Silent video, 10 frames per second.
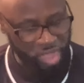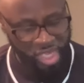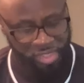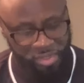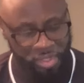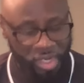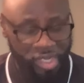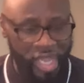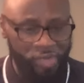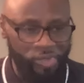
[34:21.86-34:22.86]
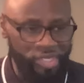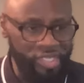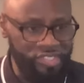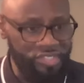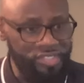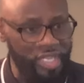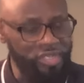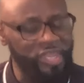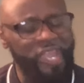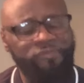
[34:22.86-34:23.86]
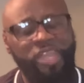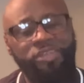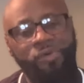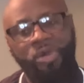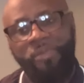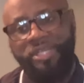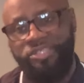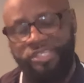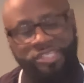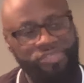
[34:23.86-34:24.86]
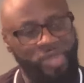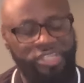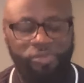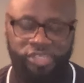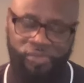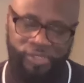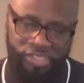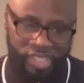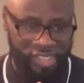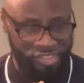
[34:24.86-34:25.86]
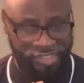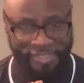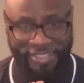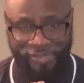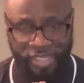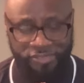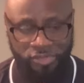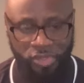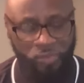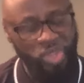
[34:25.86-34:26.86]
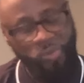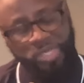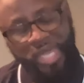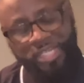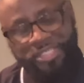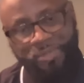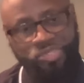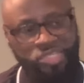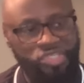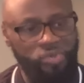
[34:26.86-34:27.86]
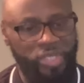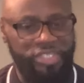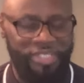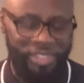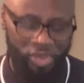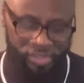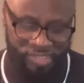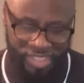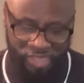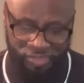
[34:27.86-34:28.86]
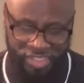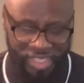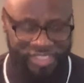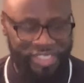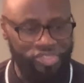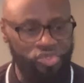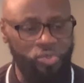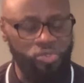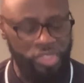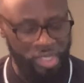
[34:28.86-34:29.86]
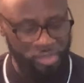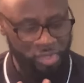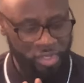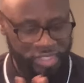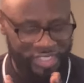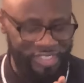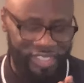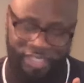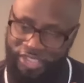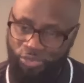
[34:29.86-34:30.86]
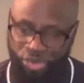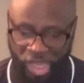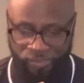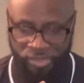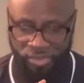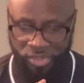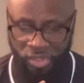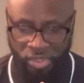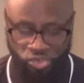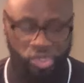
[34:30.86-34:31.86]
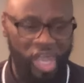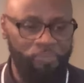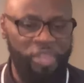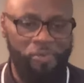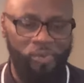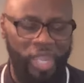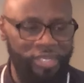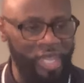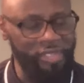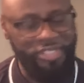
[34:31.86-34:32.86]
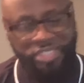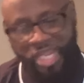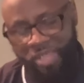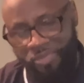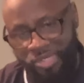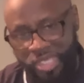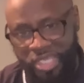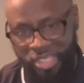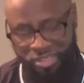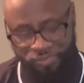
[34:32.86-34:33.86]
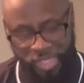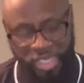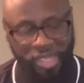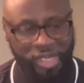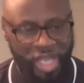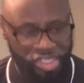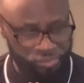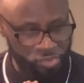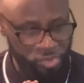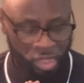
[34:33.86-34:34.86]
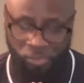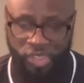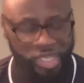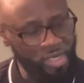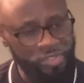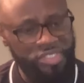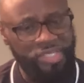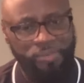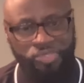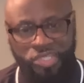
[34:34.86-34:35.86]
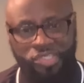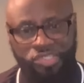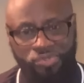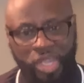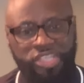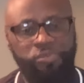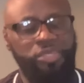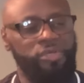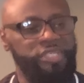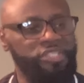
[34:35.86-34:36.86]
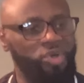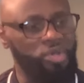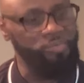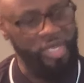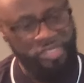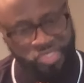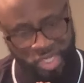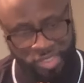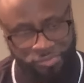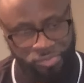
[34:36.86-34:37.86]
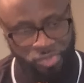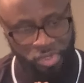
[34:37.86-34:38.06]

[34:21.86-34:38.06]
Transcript: And a lot of religions, they, they, they know about Jesus Christ, but they reject Jesus Christ. They would not accept Jesus Christ as the Lord and Savior. They just use him. They say he's a prophet. Come you got on. people right now that say they believe in the gospel, but they don't accept Jesus Christ because they talking about a genie.